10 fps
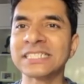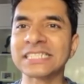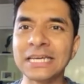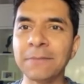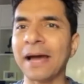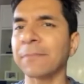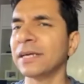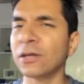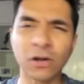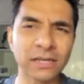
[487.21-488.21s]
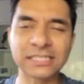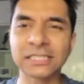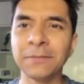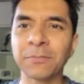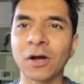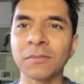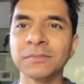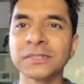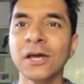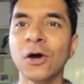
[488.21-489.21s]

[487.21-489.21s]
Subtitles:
sleep apnea and all their sleep problems,